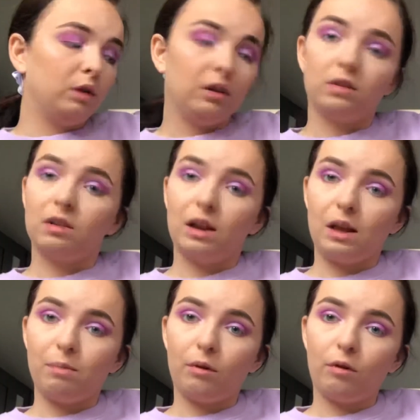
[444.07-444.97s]

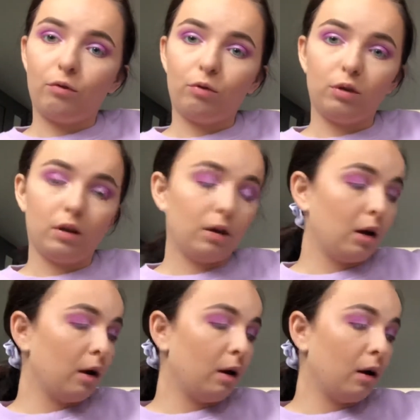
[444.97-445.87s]
Sleep for the
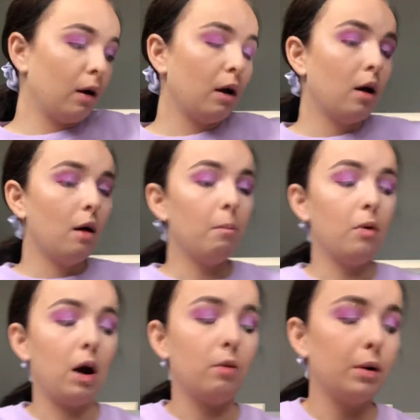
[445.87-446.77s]
brow.